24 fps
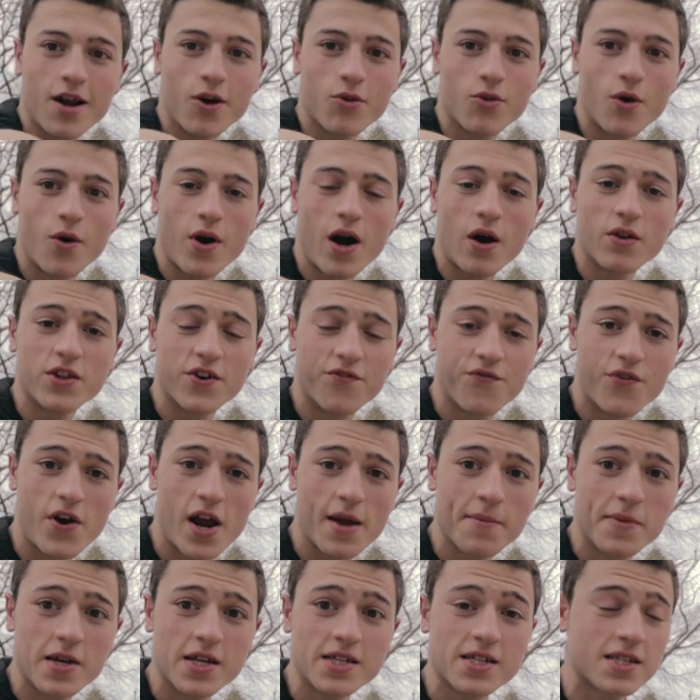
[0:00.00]
I don't know how the
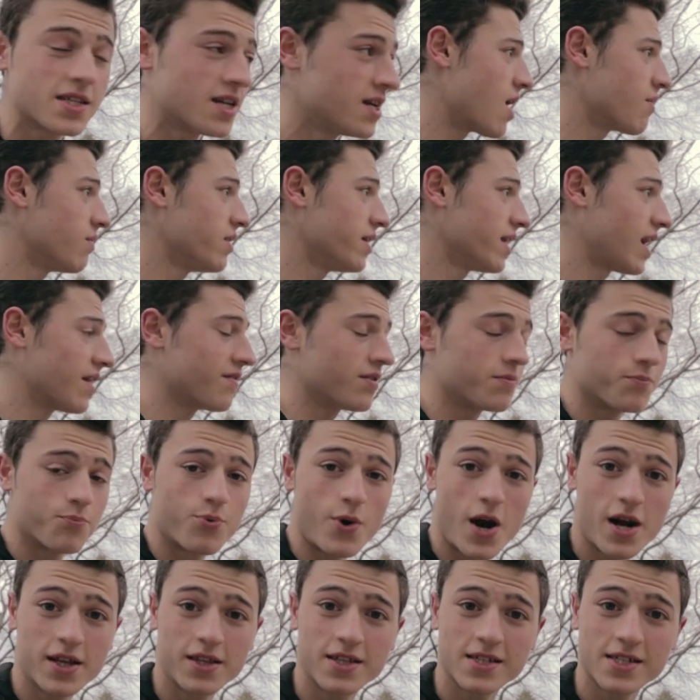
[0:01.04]
frame is, I really haven't
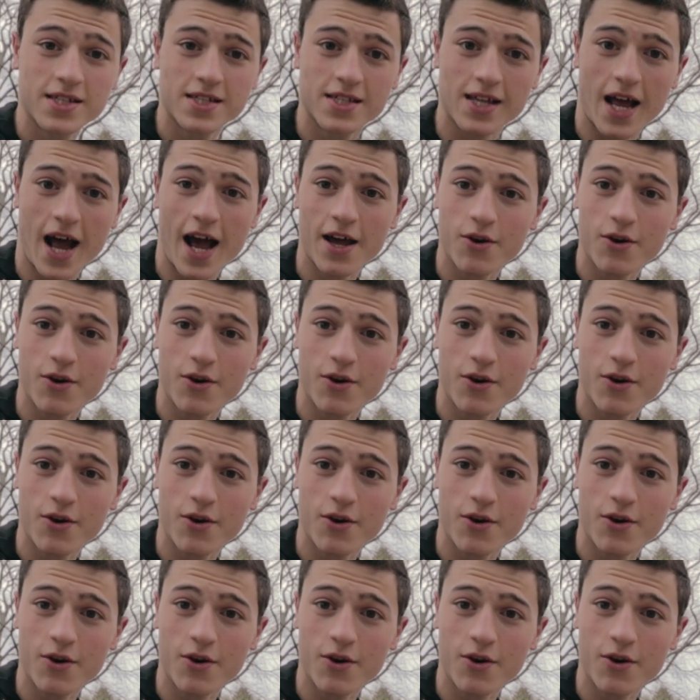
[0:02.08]
practiced.